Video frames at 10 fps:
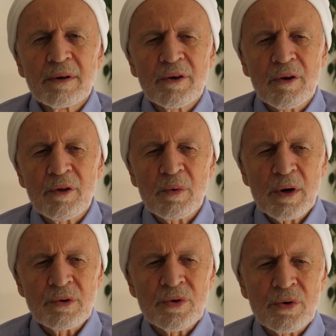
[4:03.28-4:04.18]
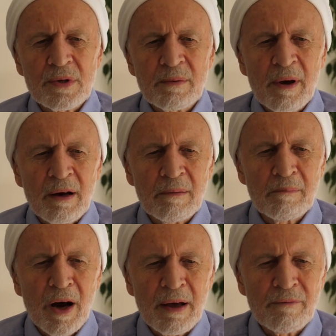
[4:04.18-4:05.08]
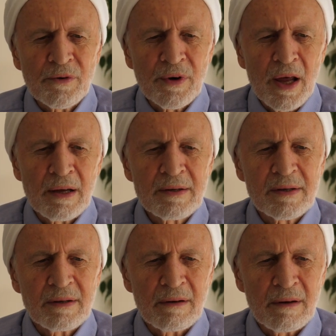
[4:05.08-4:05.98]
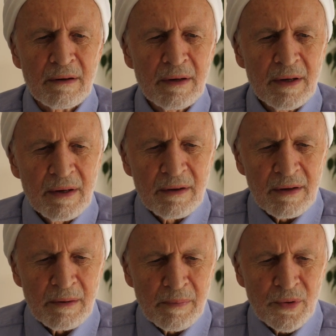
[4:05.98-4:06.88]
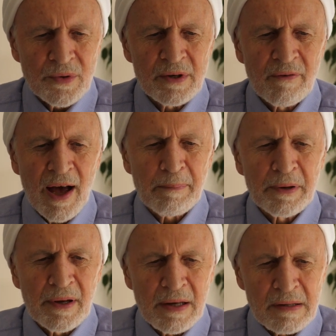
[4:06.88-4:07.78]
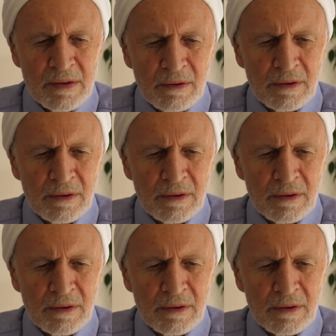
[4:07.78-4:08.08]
You know, the world talks about mindfulness and the importance of happiness,